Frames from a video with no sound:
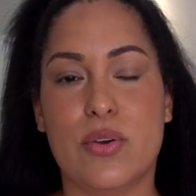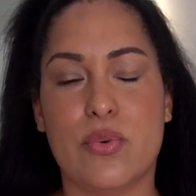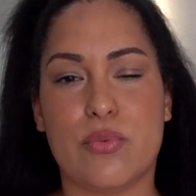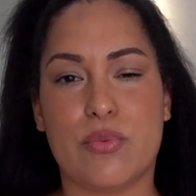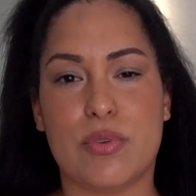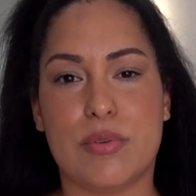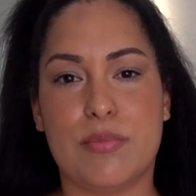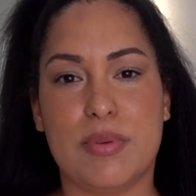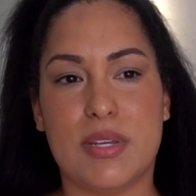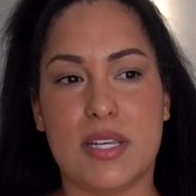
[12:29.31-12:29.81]

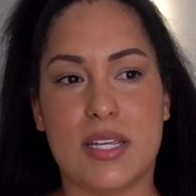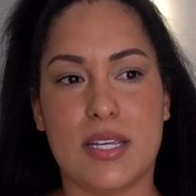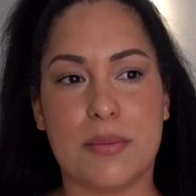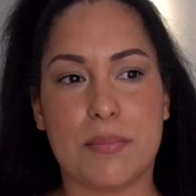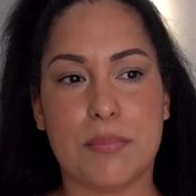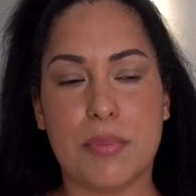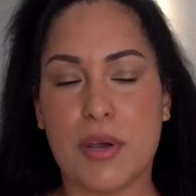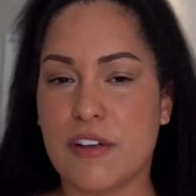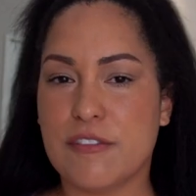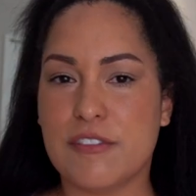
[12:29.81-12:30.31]
would
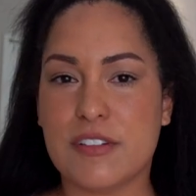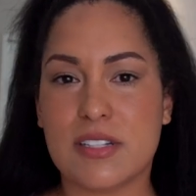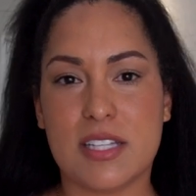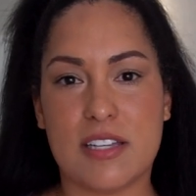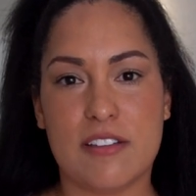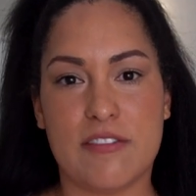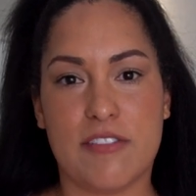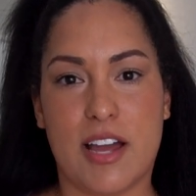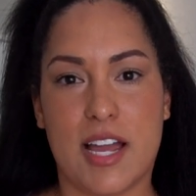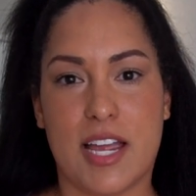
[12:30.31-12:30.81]
be
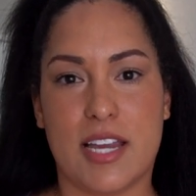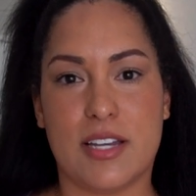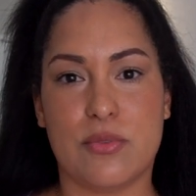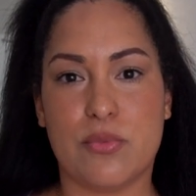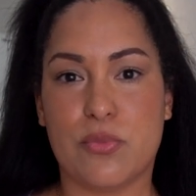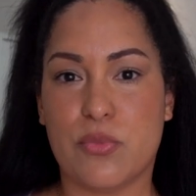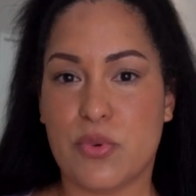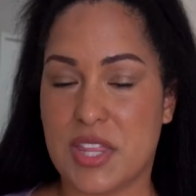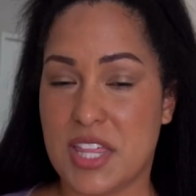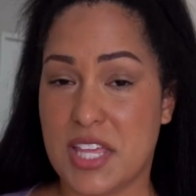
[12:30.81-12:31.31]
perfectly
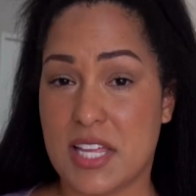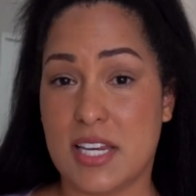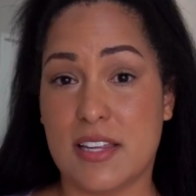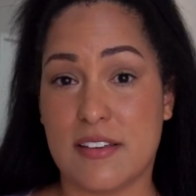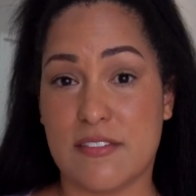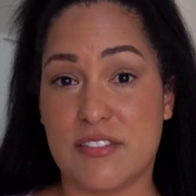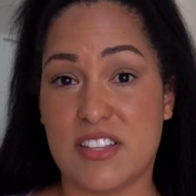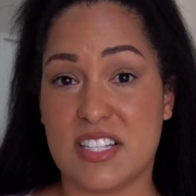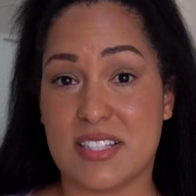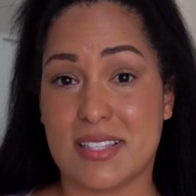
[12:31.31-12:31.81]
fine with any
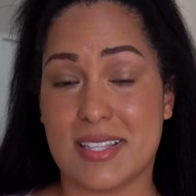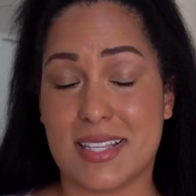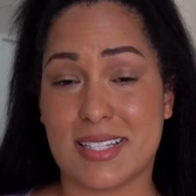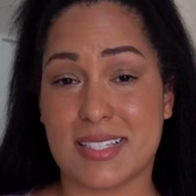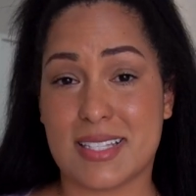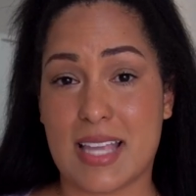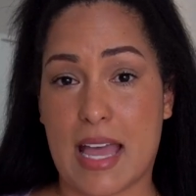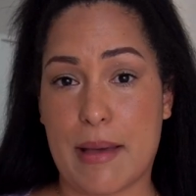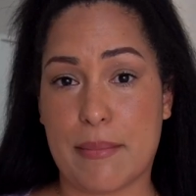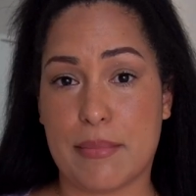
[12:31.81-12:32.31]
of these
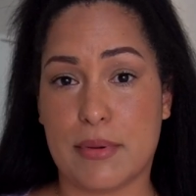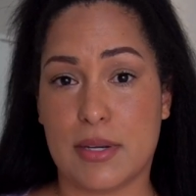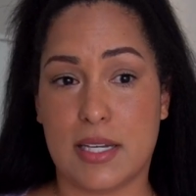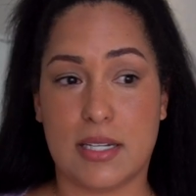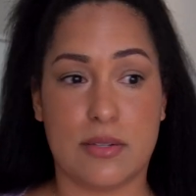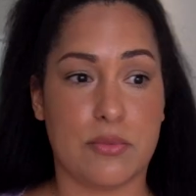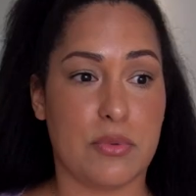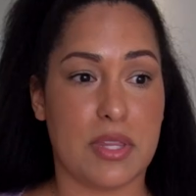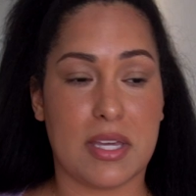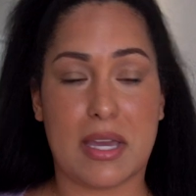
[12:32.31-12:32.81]
things
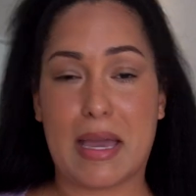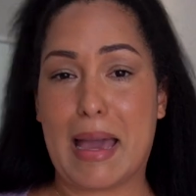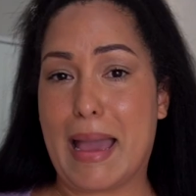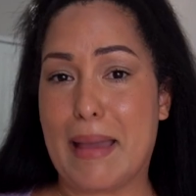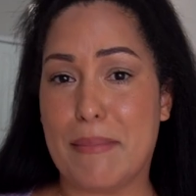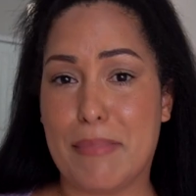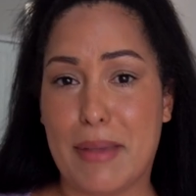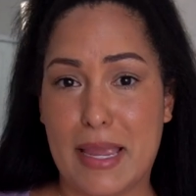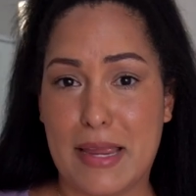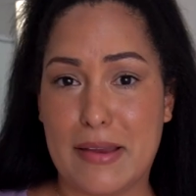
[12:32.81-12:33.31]
happening, with a
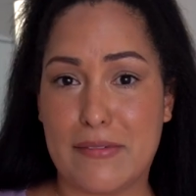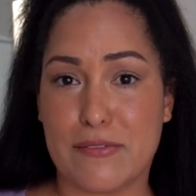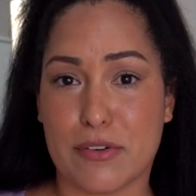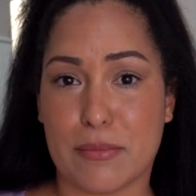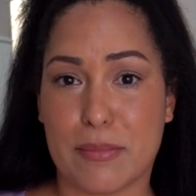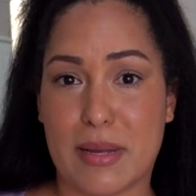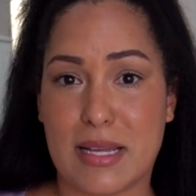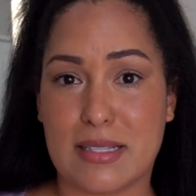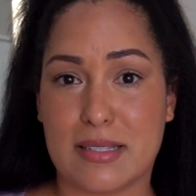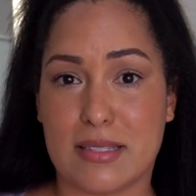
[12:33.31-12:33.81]
guy paying for
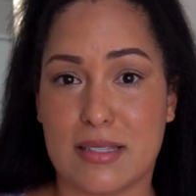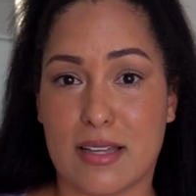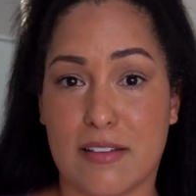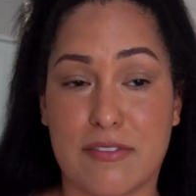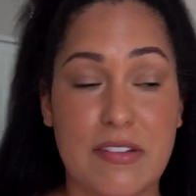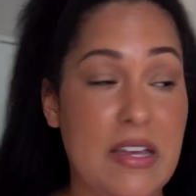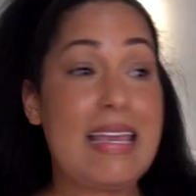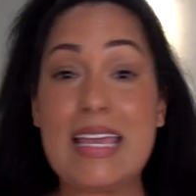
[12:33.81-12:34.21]
my stuff.